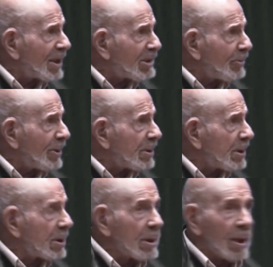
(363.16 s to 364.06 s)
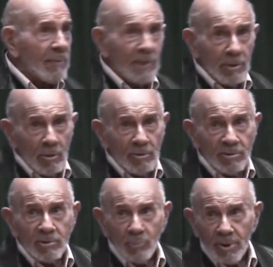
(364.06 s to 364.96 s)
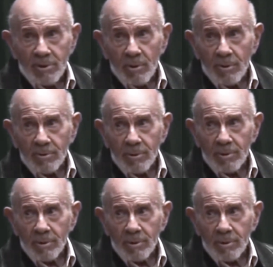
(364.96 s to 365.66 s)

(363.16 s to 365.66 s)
management of the Earth's resources